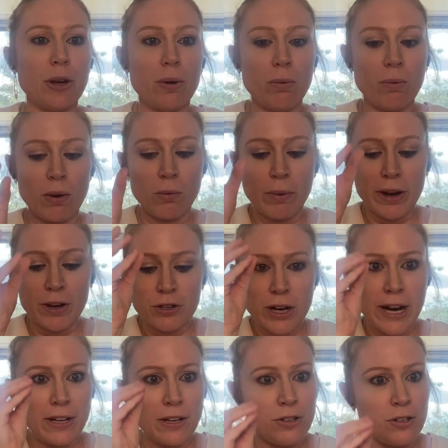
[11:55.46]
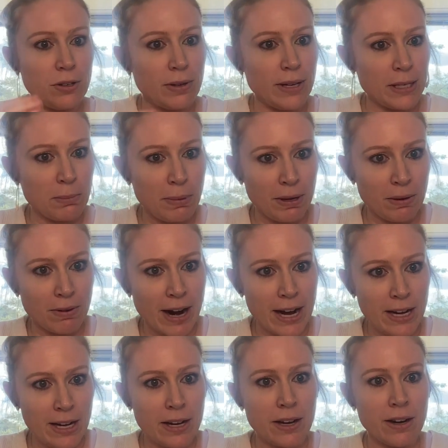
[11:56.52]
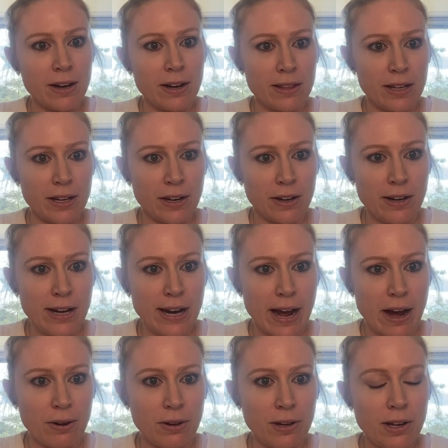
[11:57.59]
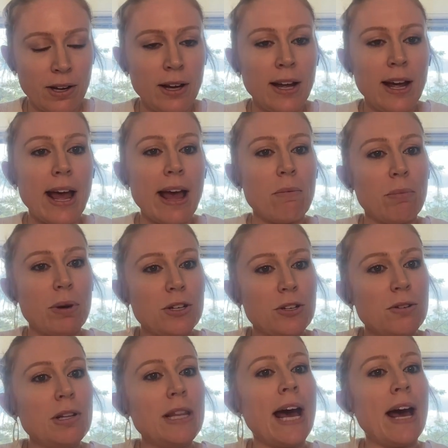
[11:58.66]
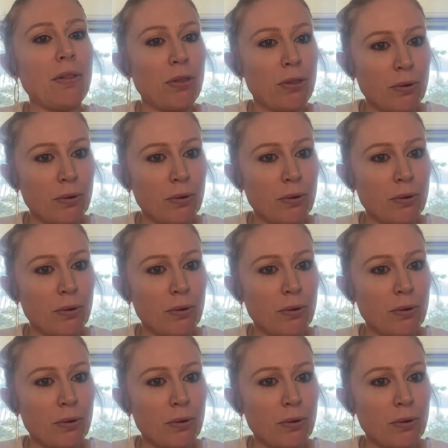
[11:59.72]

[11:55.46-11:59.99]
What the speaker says: so what we're trying to do is be right here in the here and now. And we do that